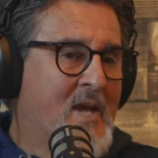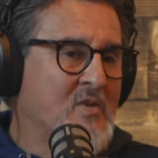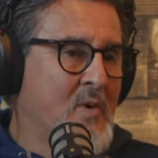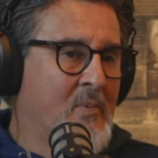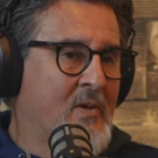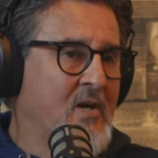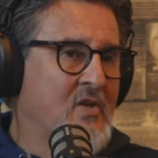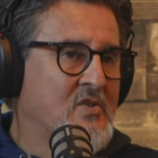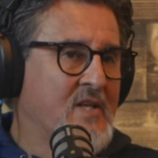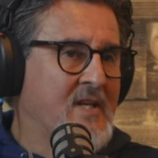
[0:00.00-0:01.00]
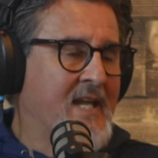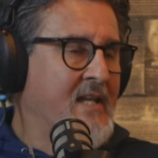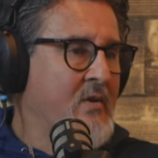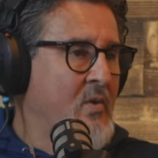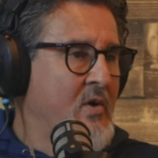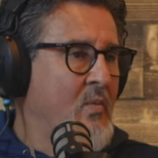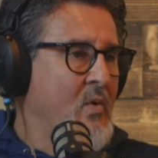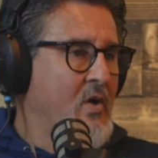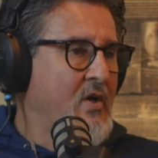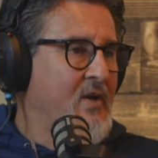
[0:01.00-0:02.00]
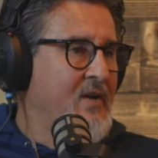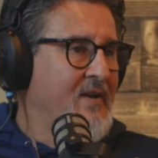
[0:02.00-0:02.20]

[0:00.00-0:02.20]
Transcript: baseball players innately want to work,